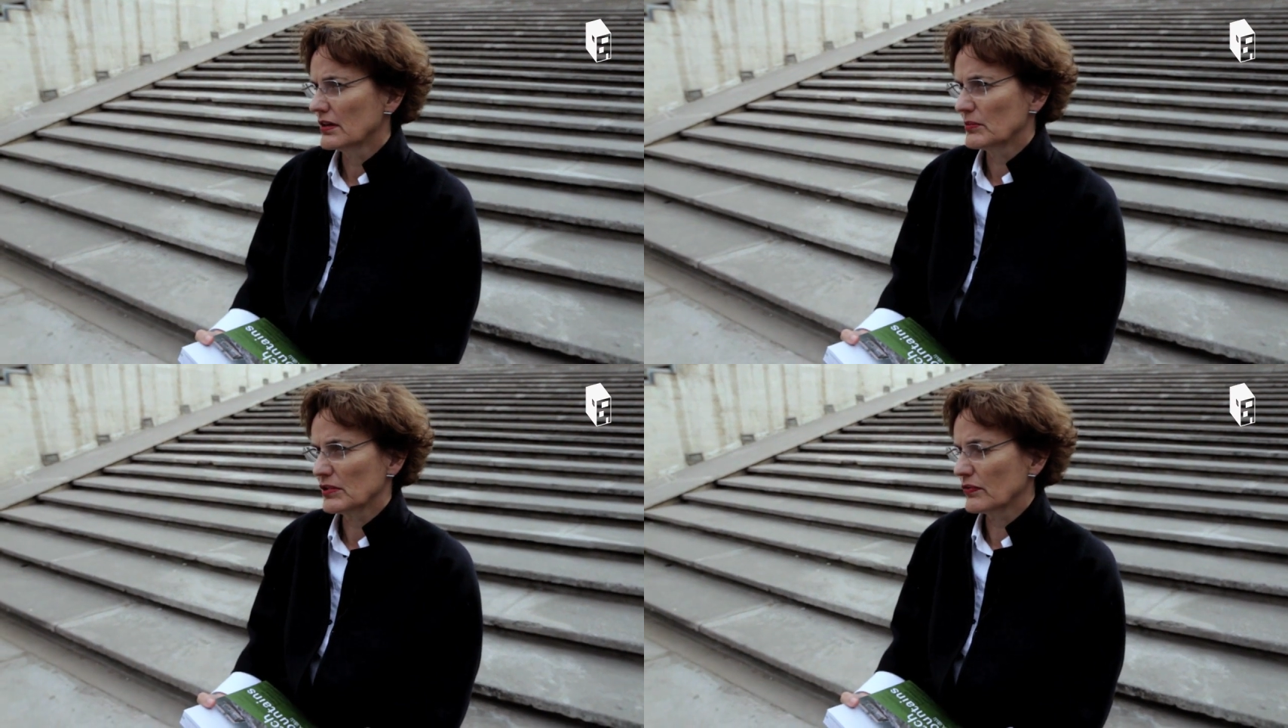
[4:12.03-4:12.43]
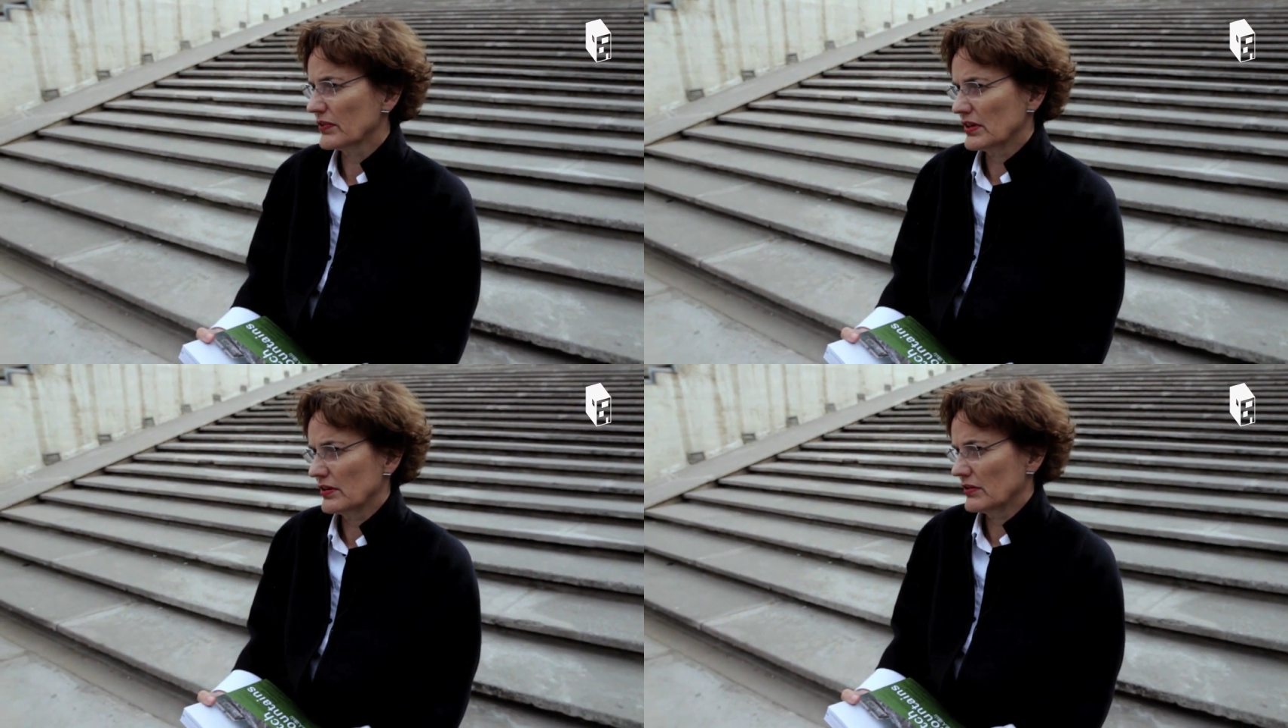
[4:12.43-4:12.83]
but
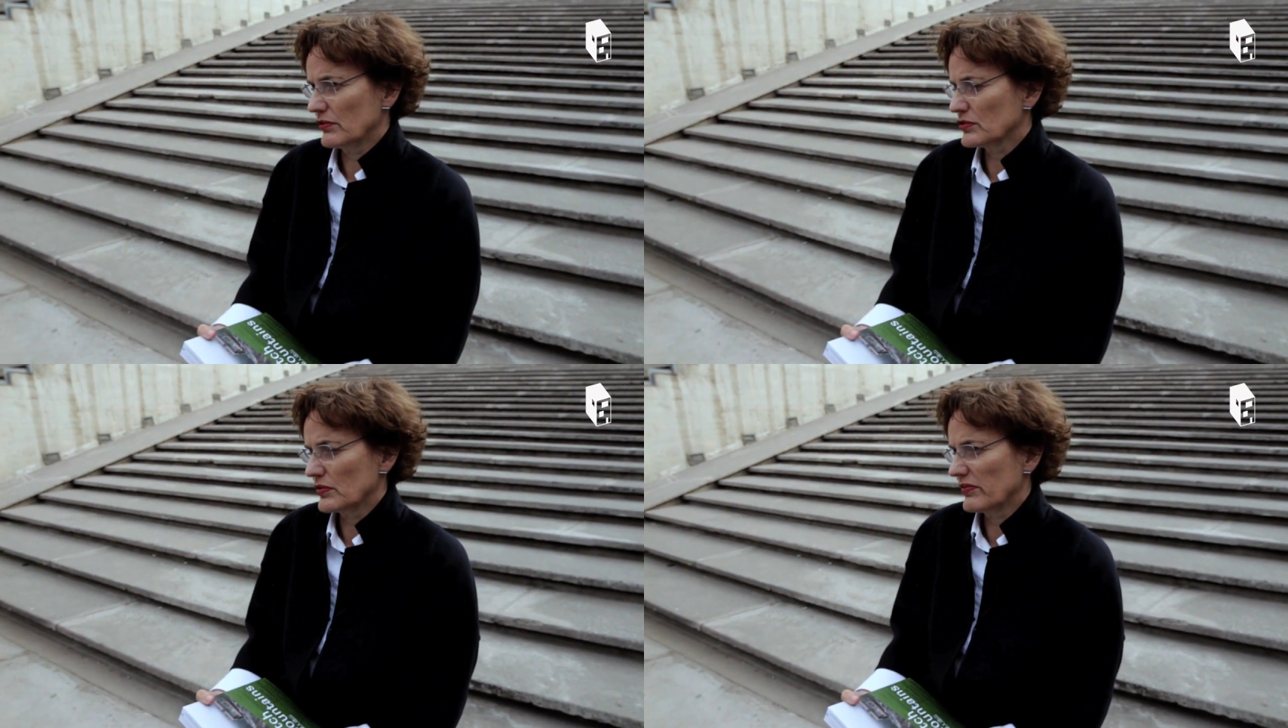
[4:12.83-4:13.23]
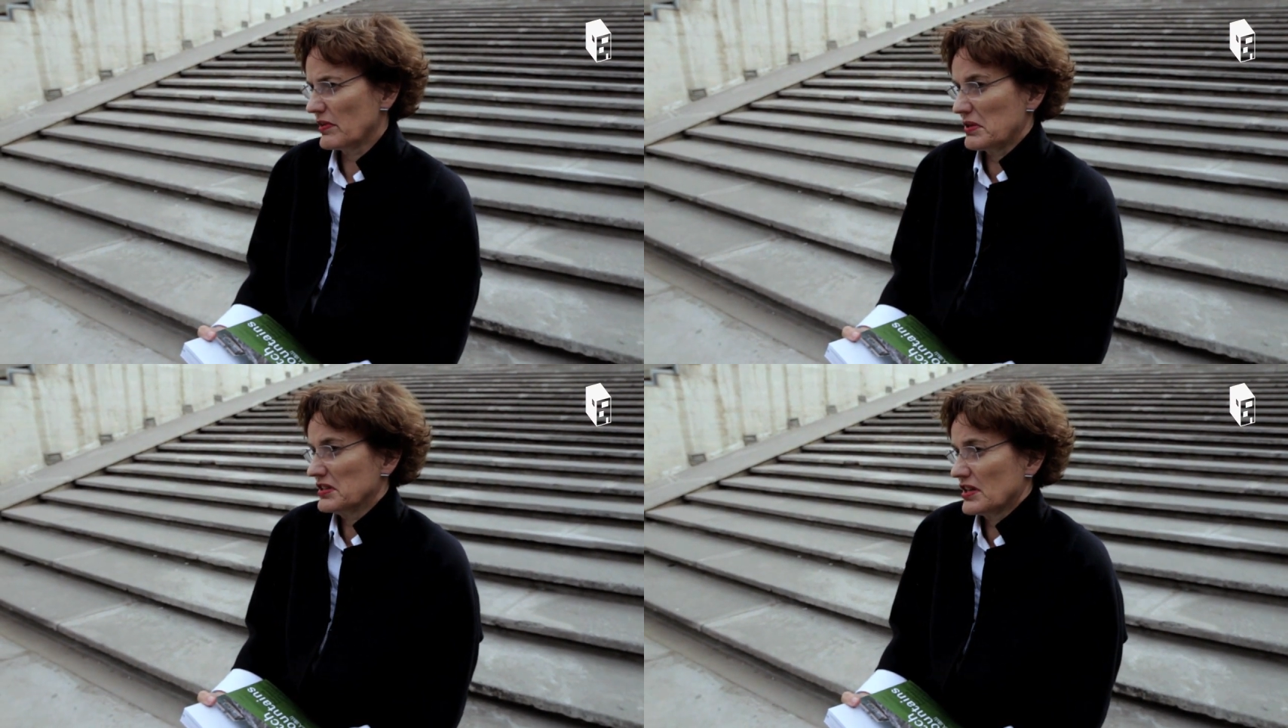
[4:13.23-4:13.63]
eh, eh, also if
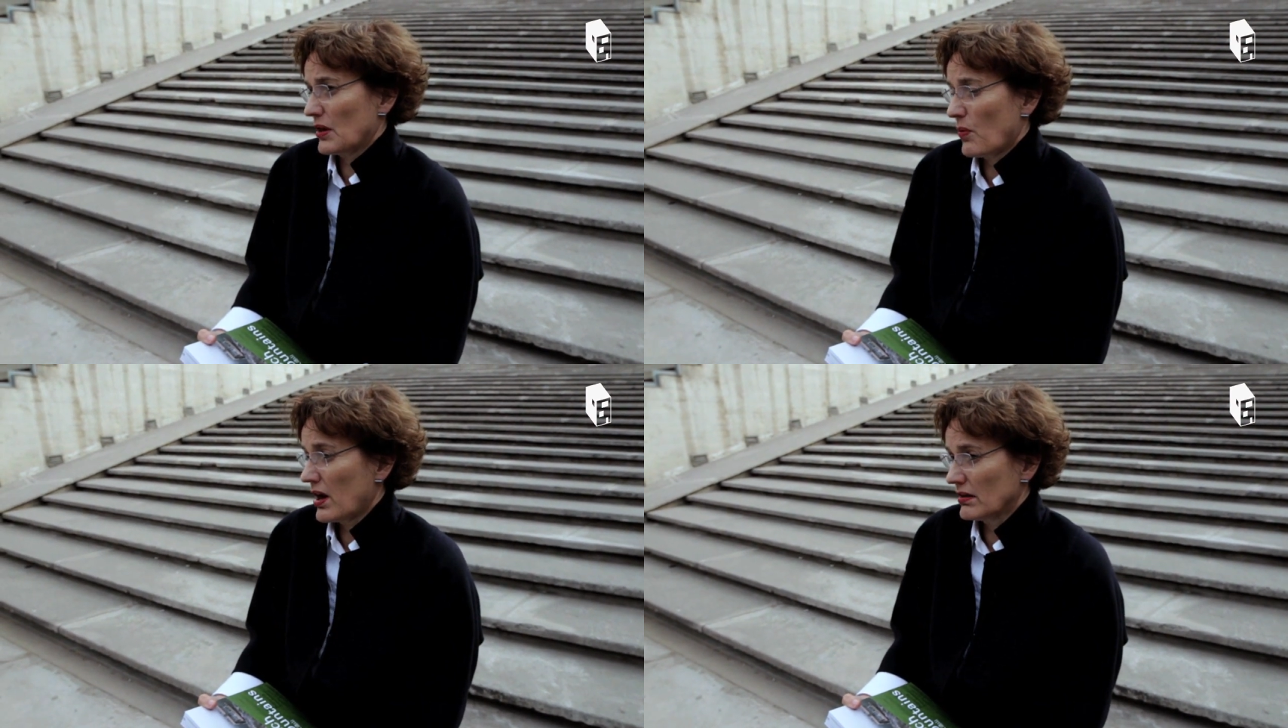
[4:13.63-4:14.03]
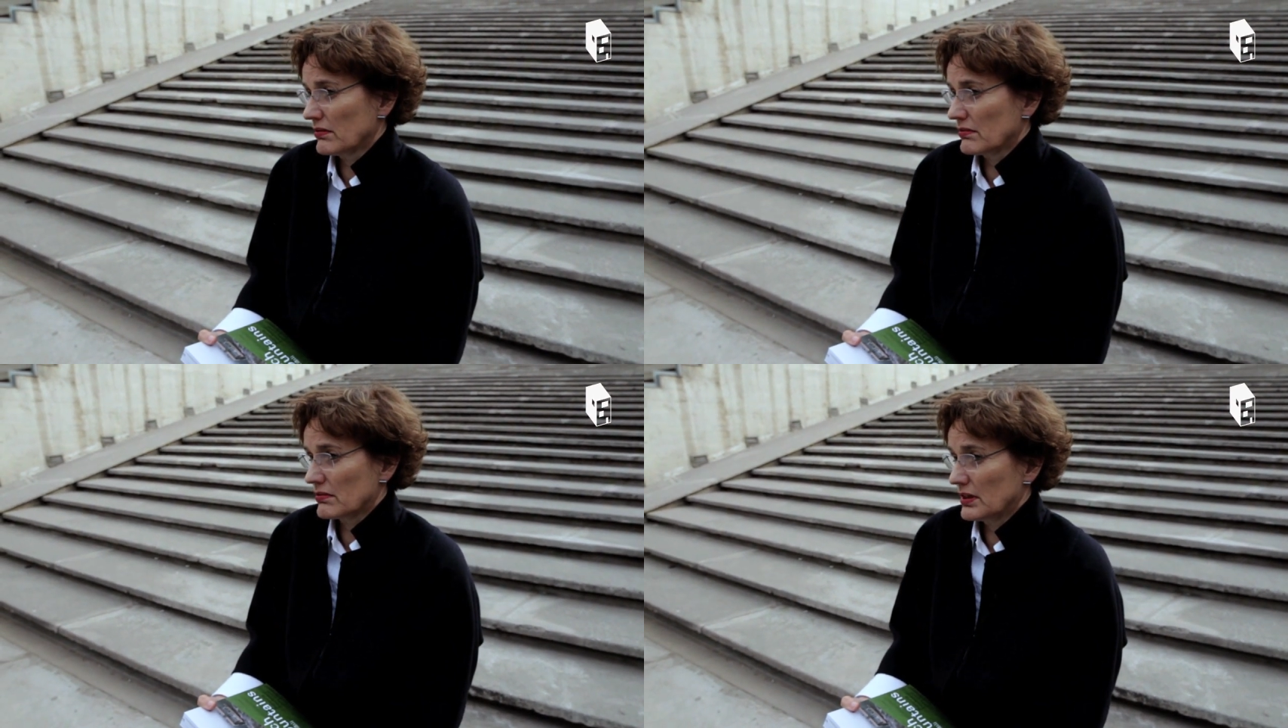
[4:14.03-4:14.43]
I'm in Taiwan
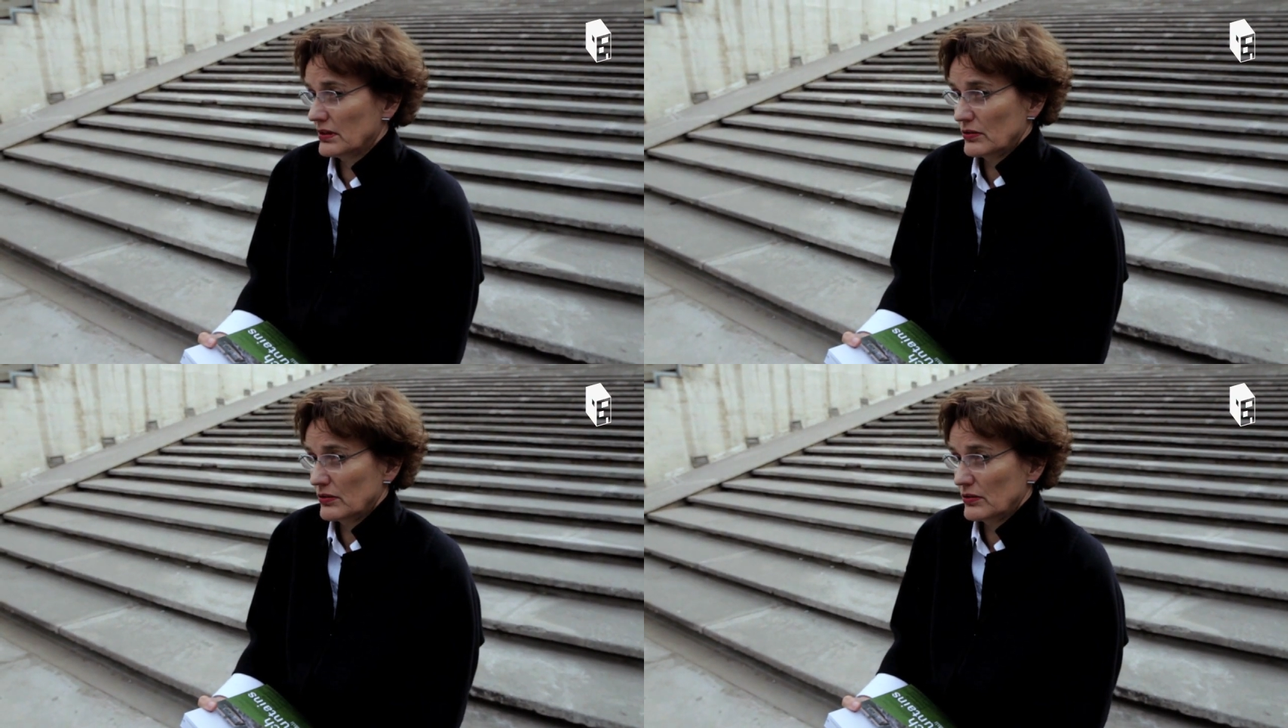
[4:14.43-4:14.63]
or in